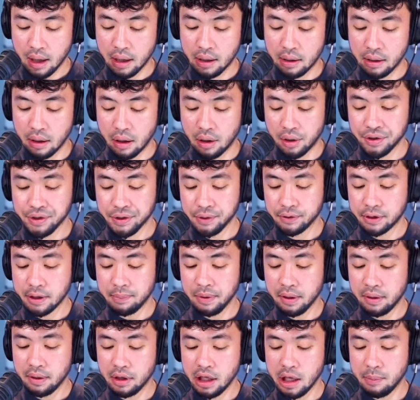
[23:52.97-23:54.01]
And also
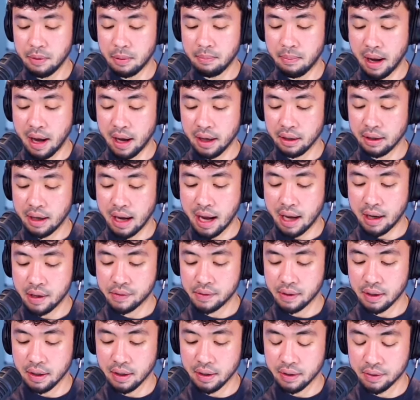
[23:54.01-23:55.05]
something to keep in mind,
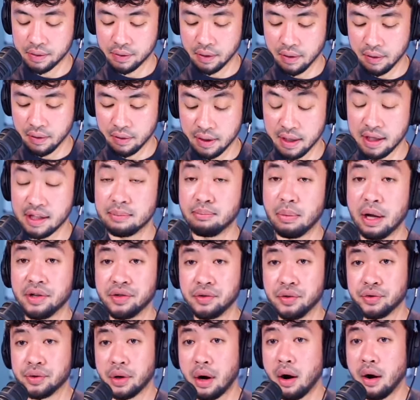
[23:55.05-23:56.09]
guys, is these
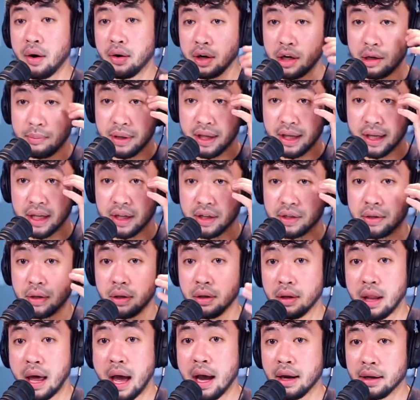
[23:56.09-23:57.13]
muscles are going to be
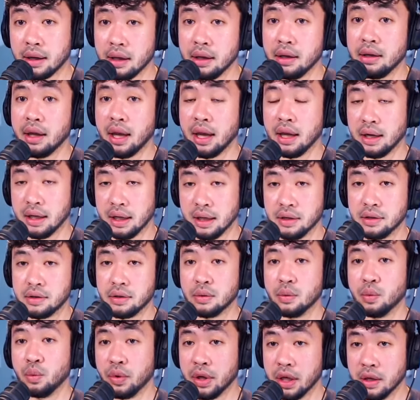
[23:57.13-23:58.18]
interlocking and
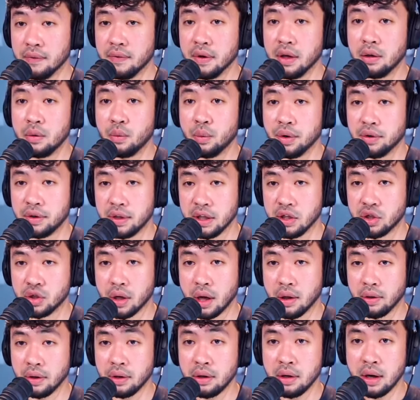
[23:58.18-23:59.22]
interweaving with
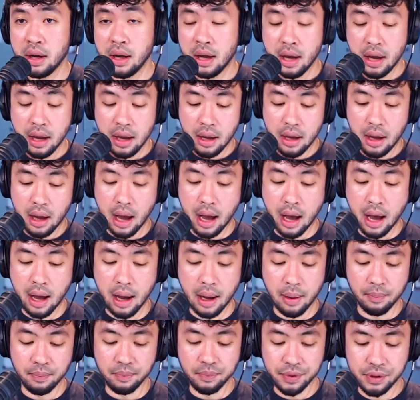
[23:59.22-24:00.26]
each other.
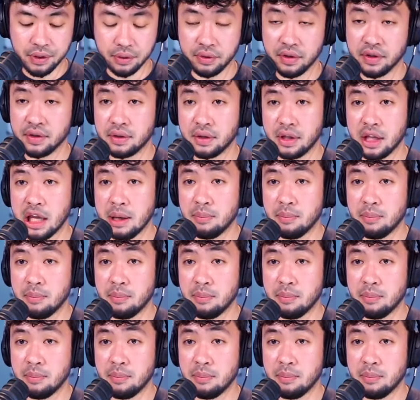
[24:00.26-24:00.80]
So just